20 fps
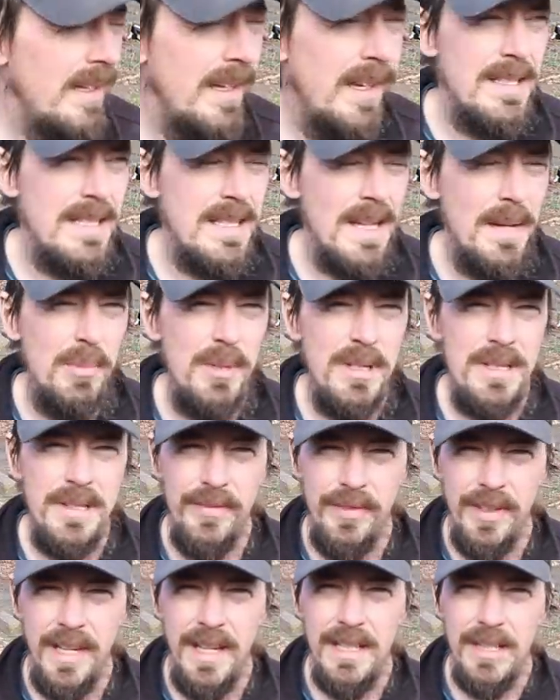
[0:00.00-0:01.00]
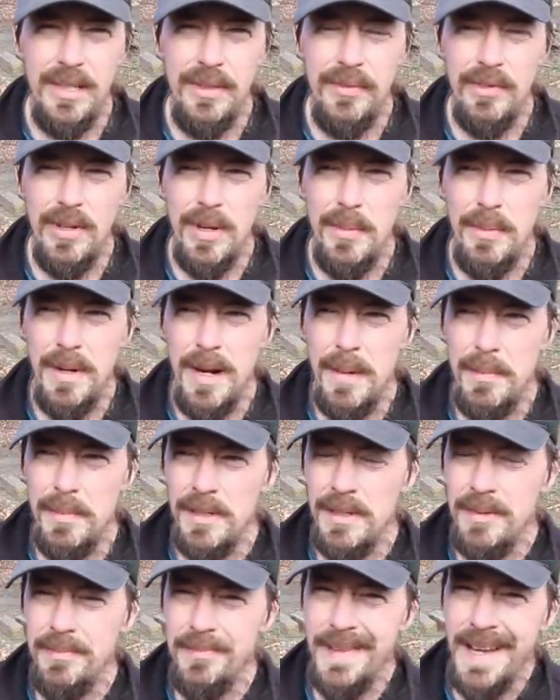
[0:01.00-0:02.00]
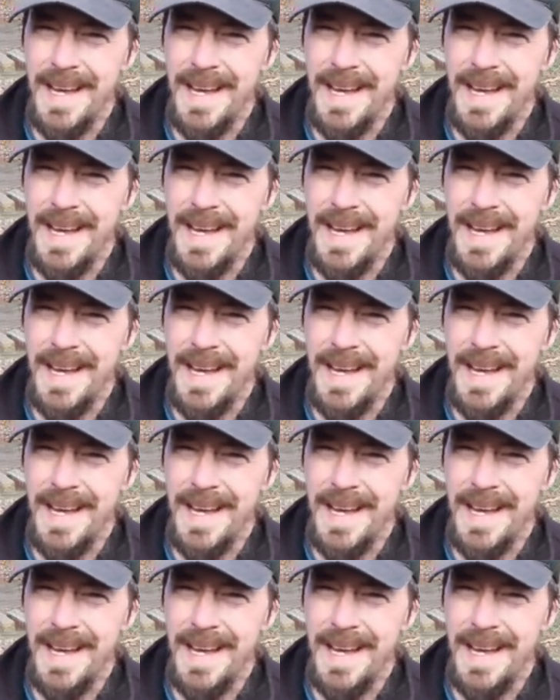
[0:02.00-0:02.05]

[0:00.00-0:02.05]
Someone's flying over our property.